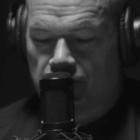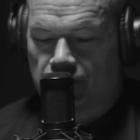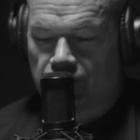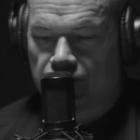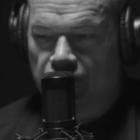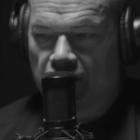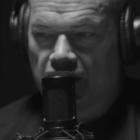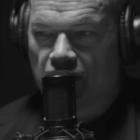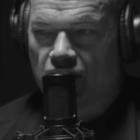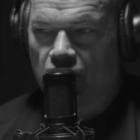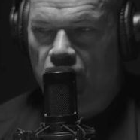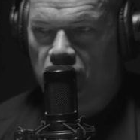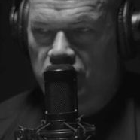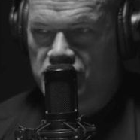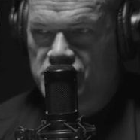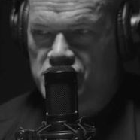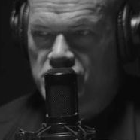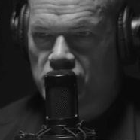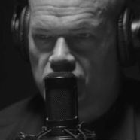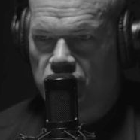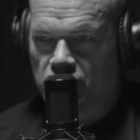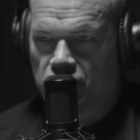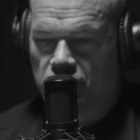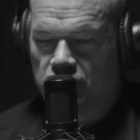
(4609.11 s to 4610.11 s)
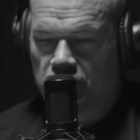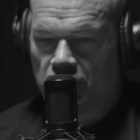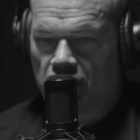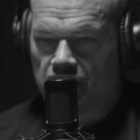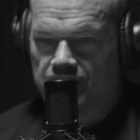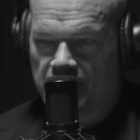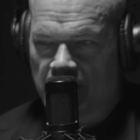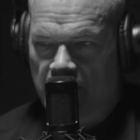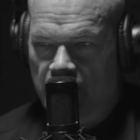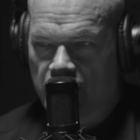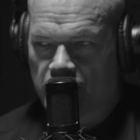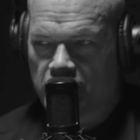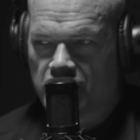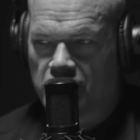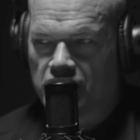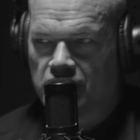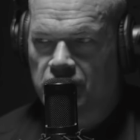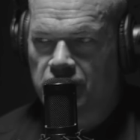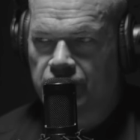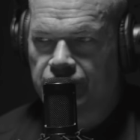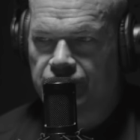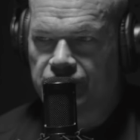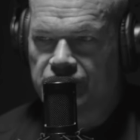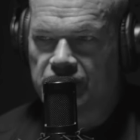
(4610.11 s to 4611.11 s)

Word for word: They also, America,